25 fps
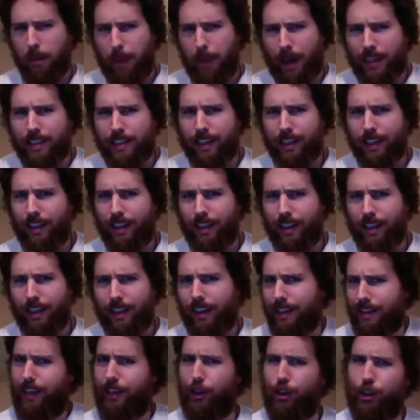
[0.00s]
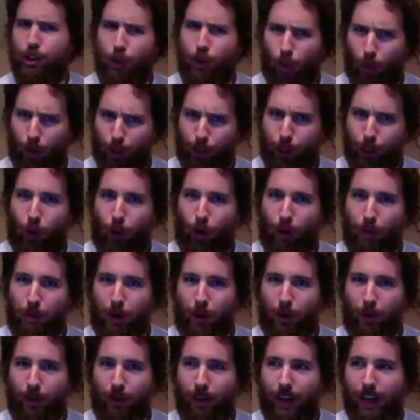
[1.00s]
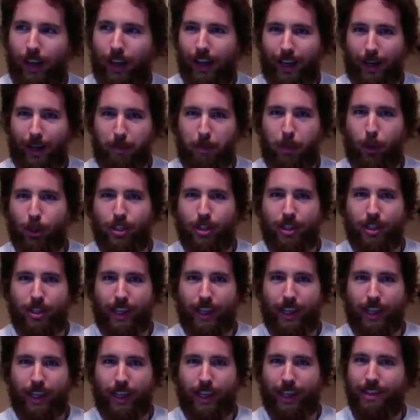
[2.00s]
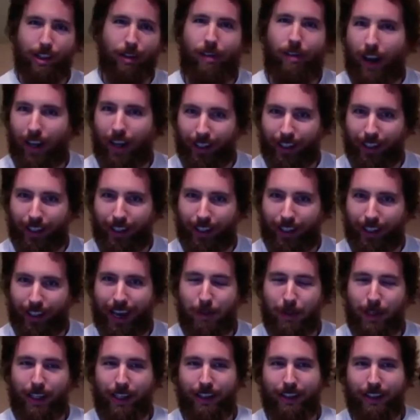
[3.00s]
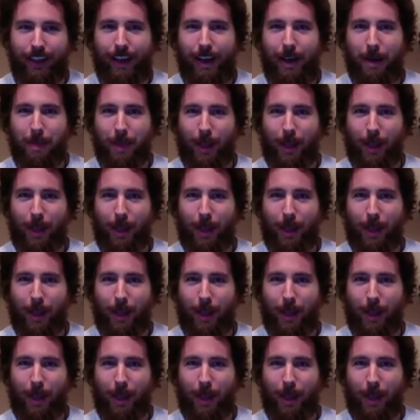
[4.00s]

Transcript: Basically, it's like a storage hormone. It puts things in the filing cabinet.